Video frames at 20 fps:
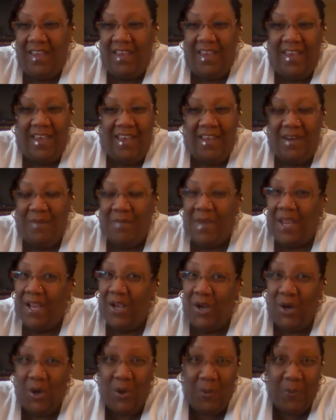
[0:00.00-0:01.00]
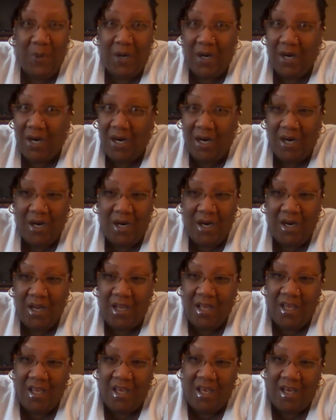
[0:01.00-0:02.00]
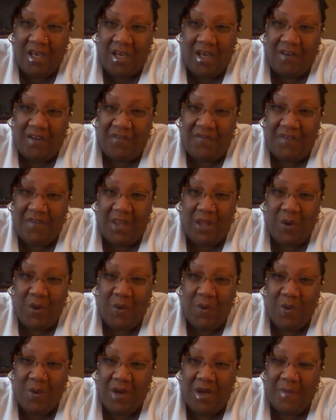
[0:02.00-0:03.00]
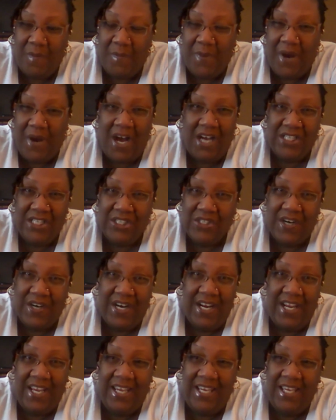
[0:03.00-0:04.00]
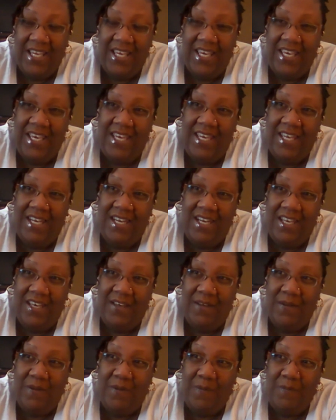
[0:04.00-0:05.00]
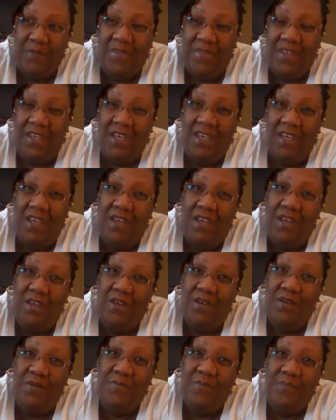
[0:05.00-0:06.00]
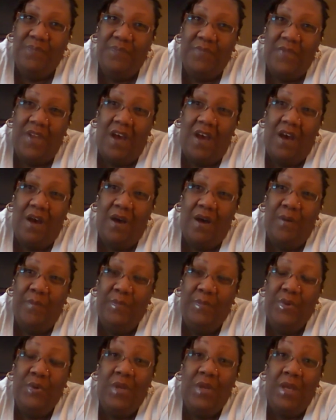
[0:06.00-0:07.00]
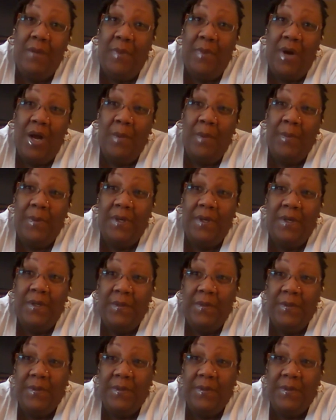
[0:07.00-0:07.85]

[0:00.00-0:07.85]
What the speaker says: and my coworker, a fellow compadre in the beauty and barber.